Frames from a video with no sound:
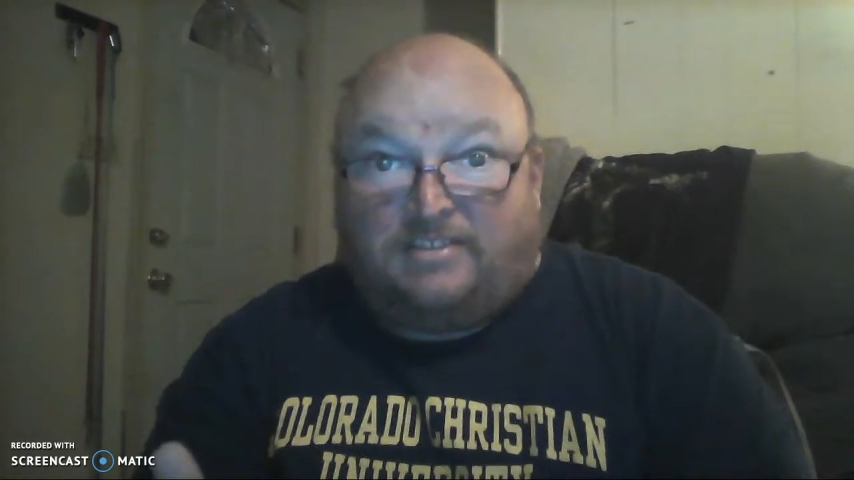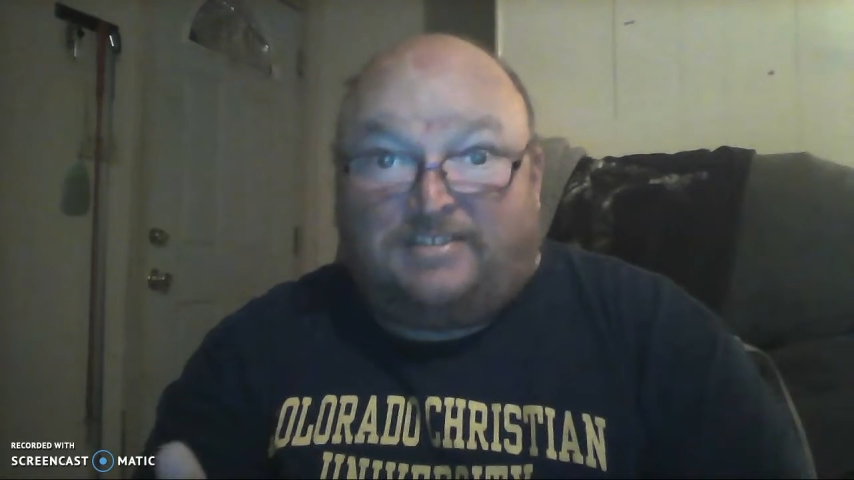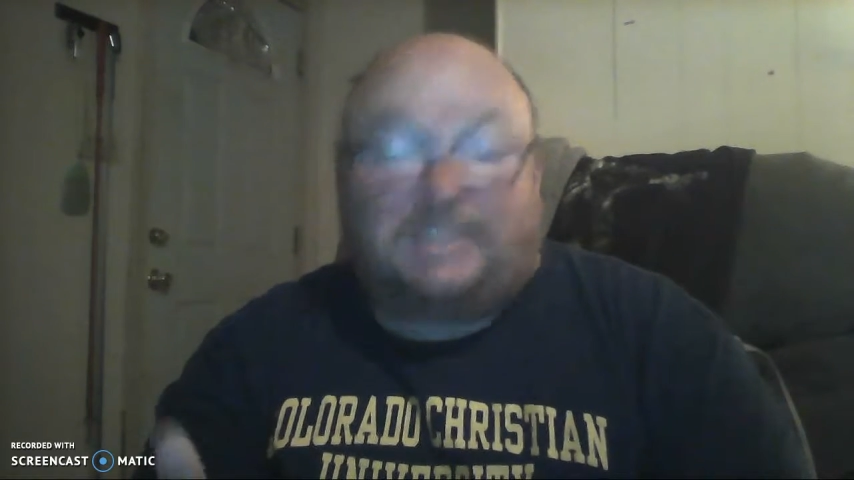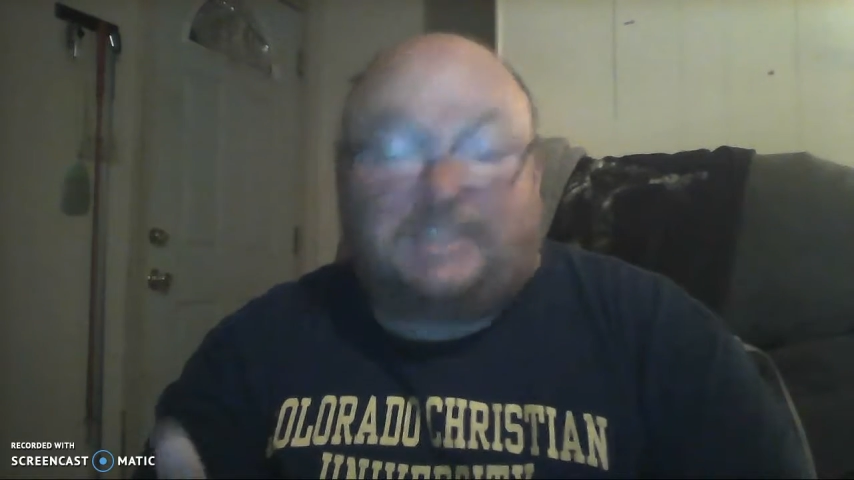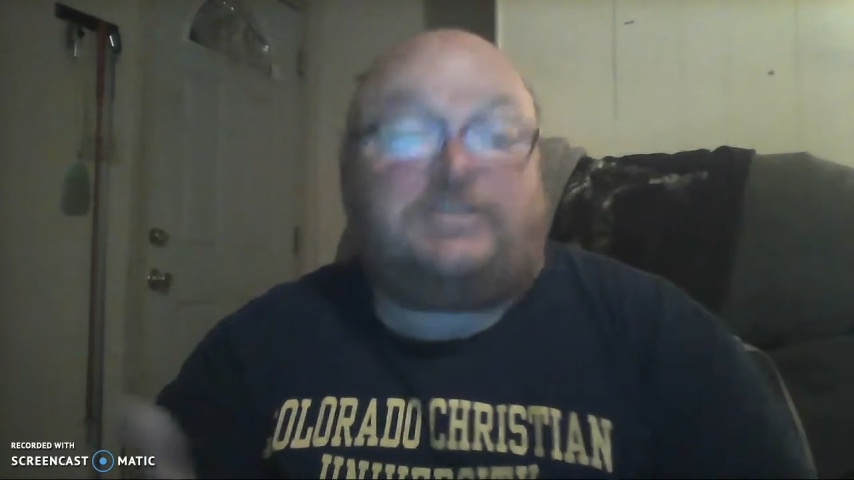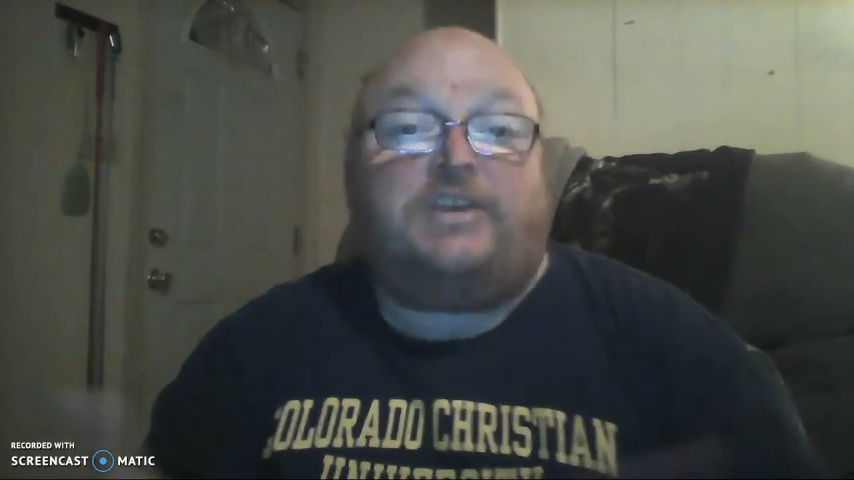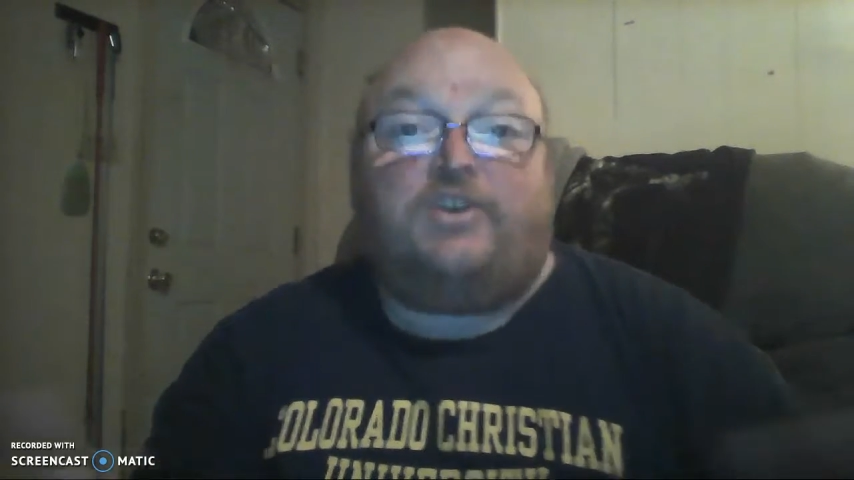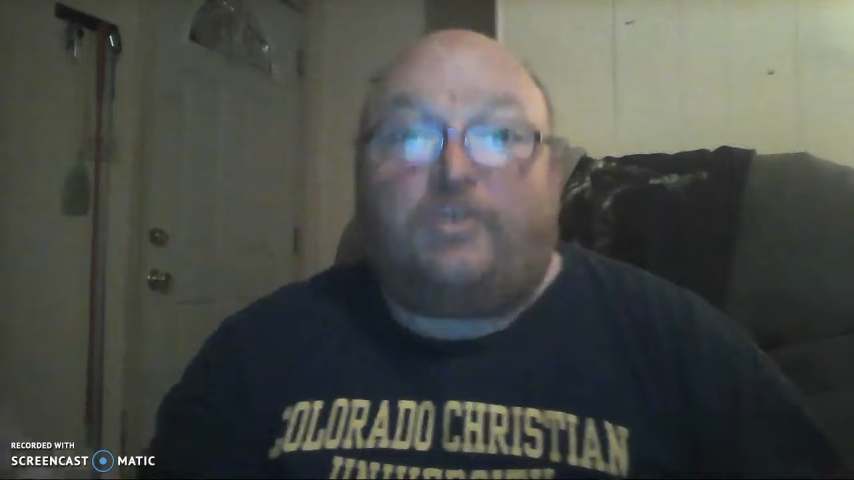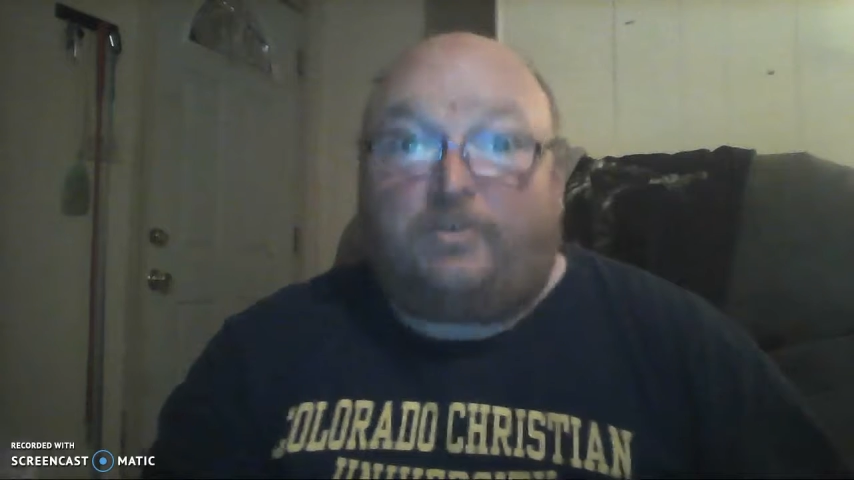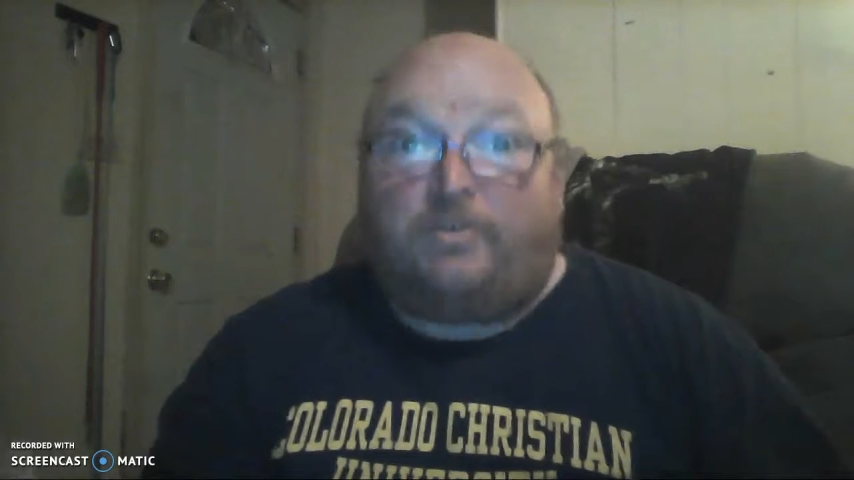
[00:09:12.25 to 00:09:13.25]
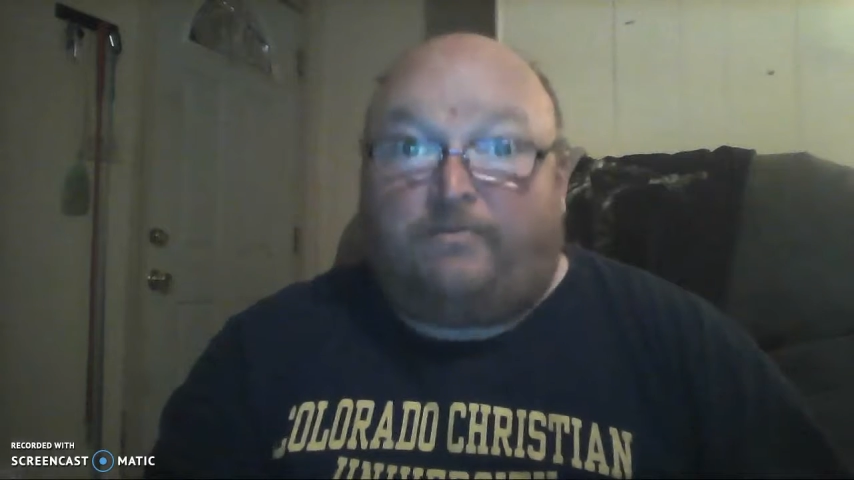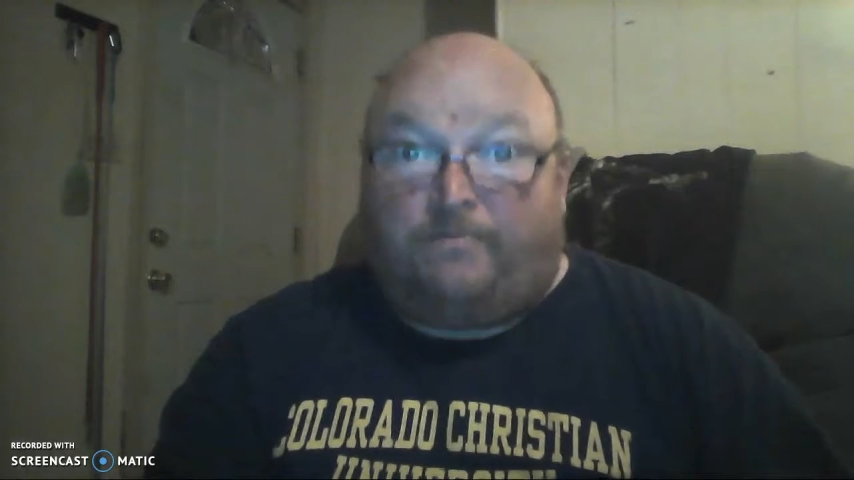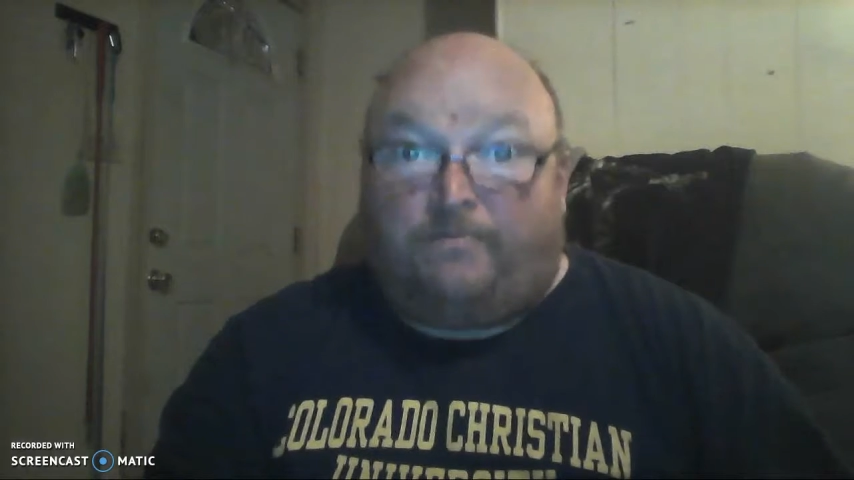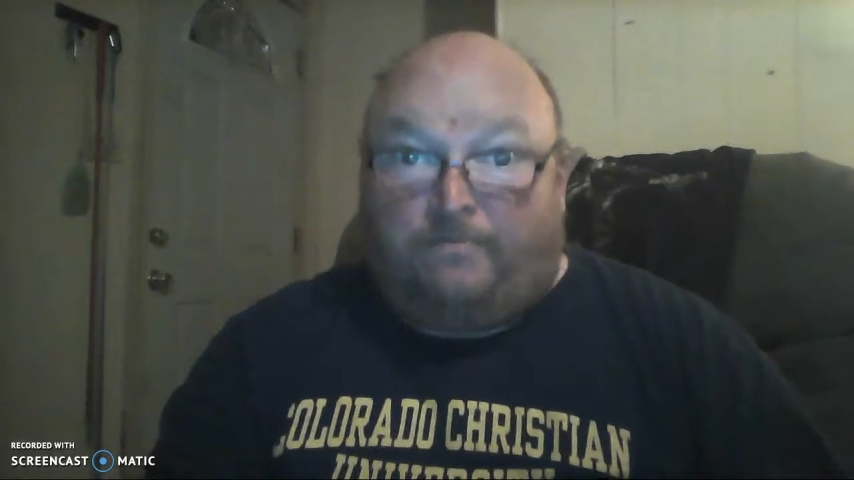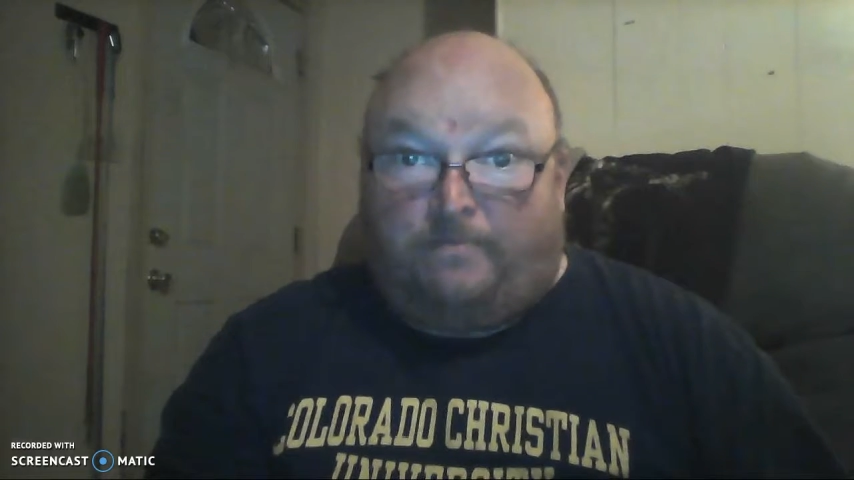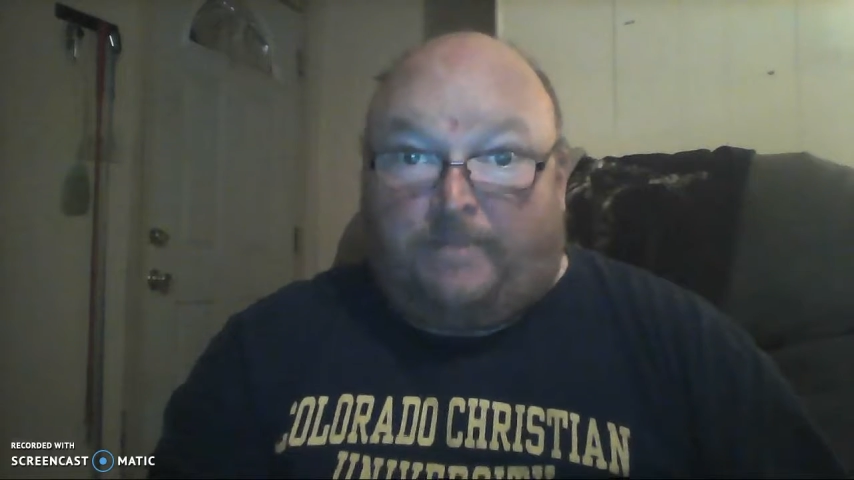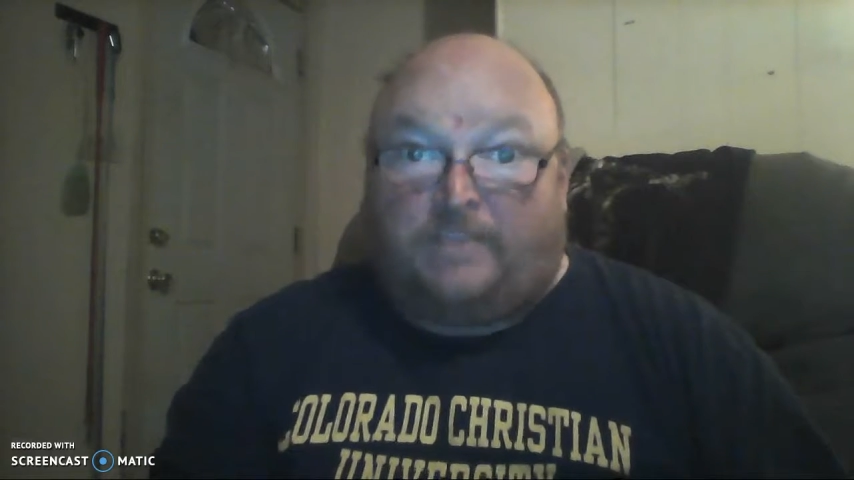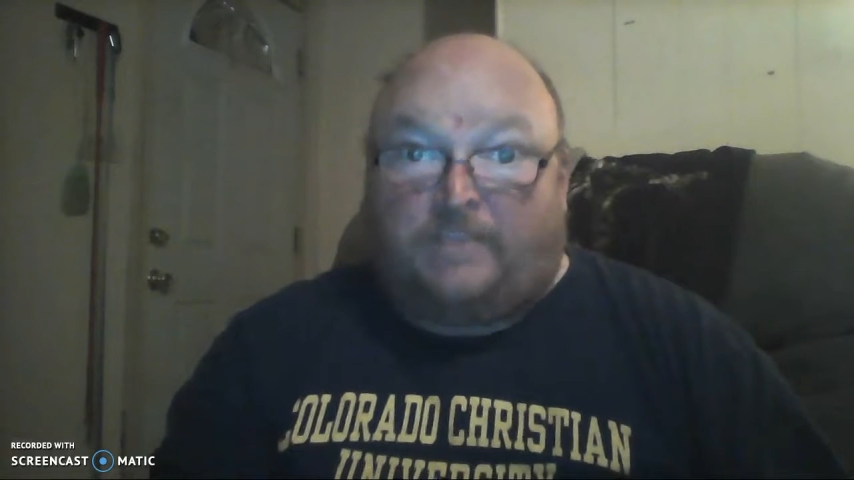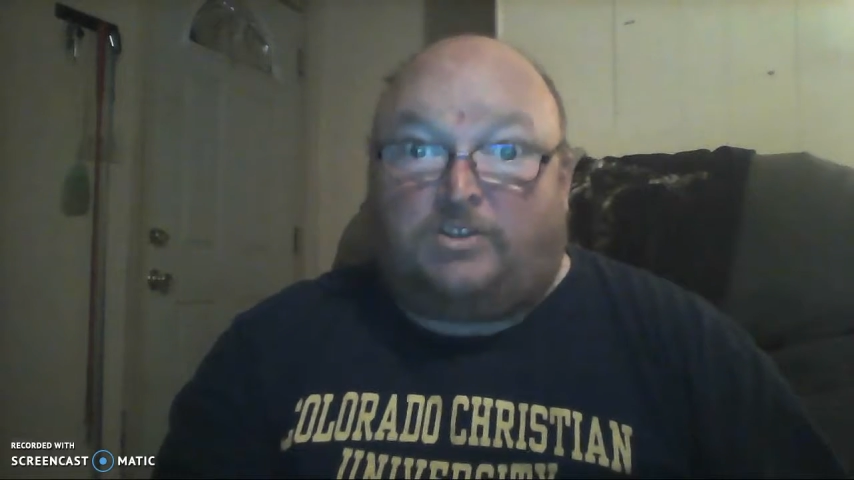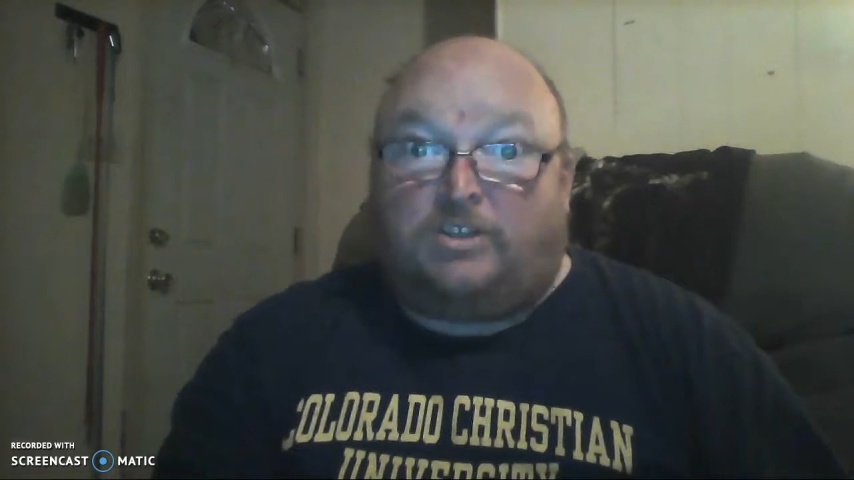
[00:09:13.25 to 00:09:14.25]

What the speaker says: They see your facial